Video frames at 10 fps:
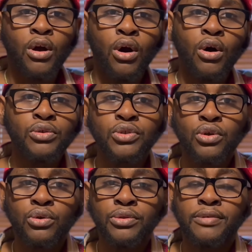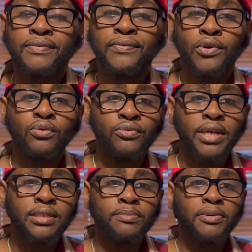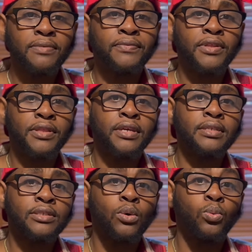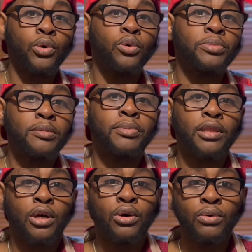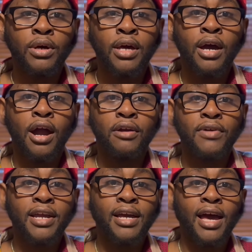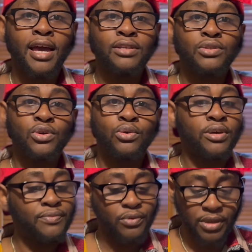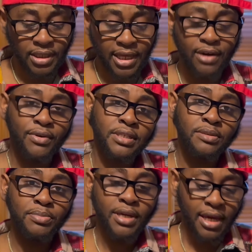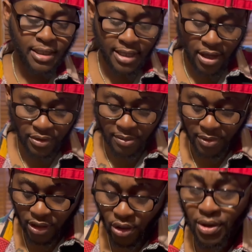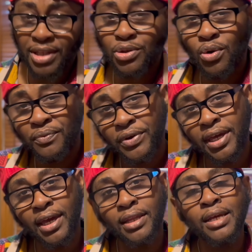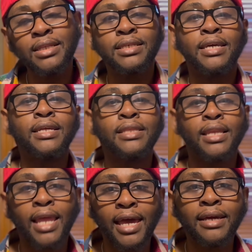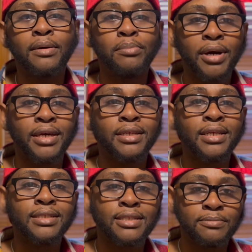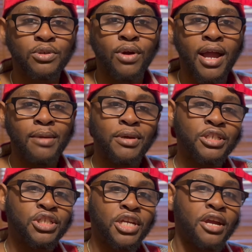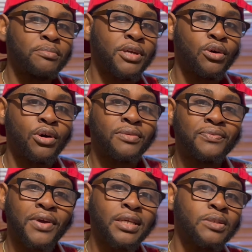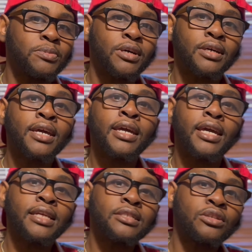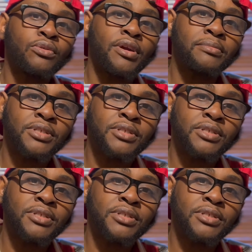Also, the full recipe for this will be below. All right, guys, so if you need that recipe, head down there below. And don't forget to hit the like button and subscribe and share me on Facebook, Instagram,